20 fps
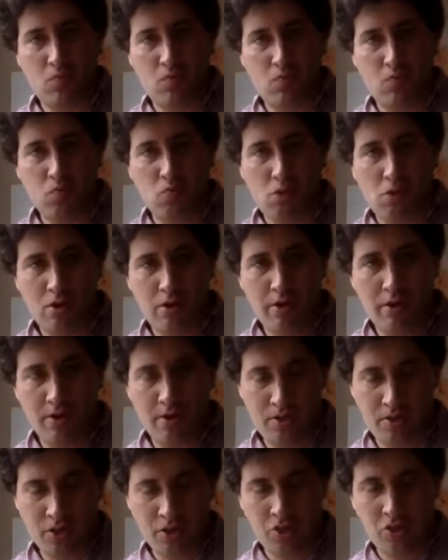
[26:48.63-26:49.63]
one,
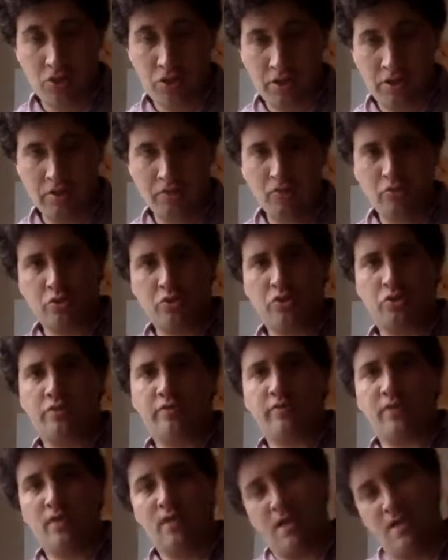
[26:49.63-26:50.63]
just in the interest
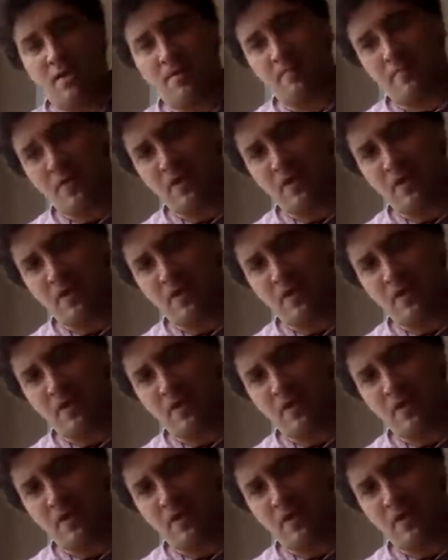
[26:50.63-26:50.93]
of time.